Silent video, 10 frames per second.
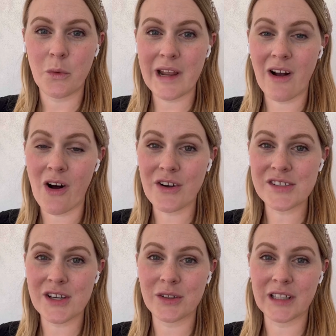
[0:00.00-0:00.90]
We
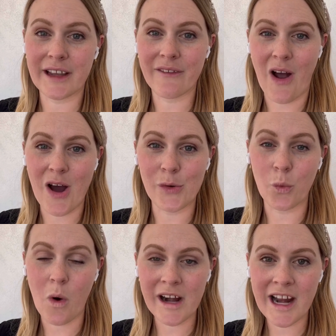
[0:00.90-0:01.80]
also live on
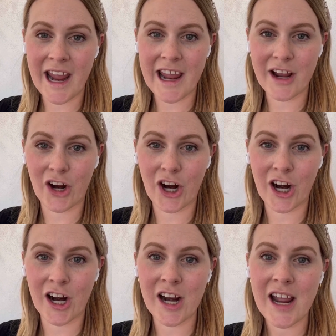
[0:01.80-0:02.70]
1
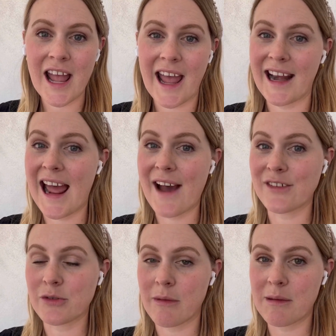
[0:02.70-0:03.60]
acre and have
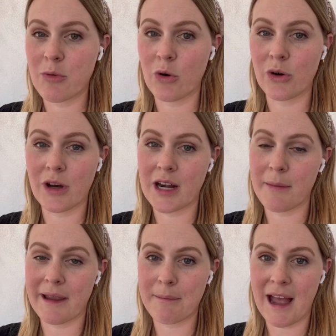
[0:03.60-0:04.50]
a swimming pool and a
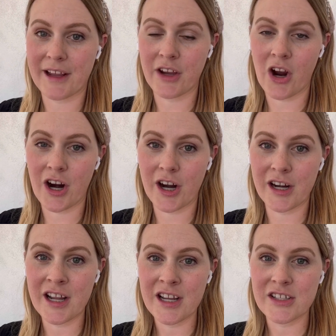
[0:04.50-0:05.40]
big backyard.